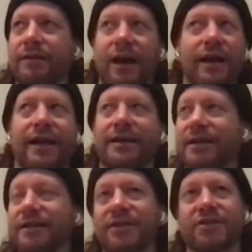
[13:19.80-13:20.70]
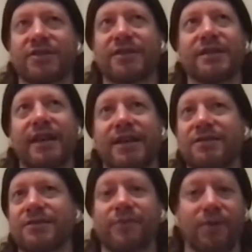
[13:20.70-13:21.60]
got to get contingency
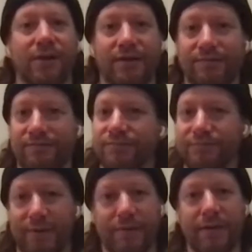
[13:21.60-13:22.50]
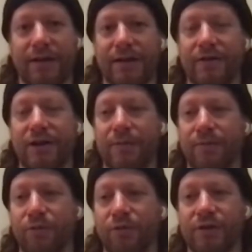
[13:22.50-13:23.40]
dates for a
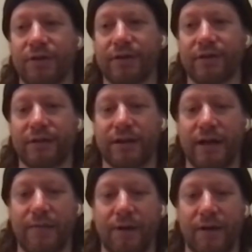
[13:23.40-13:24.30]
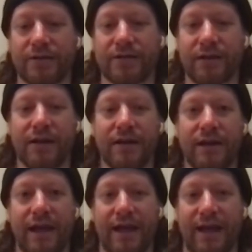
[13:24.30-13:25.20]
couple more months,
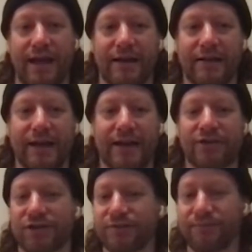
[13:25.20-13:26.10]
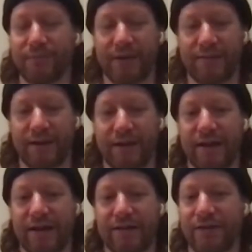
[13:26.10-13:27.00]
and
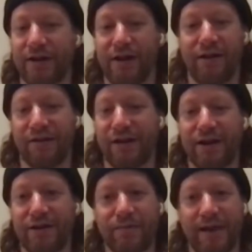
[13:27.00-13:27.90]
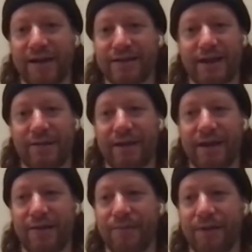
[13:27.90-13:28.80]
there are a lot of new bands coming
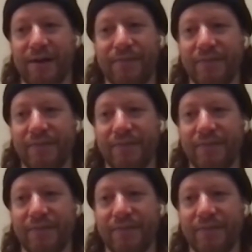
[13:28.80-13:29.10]
out, but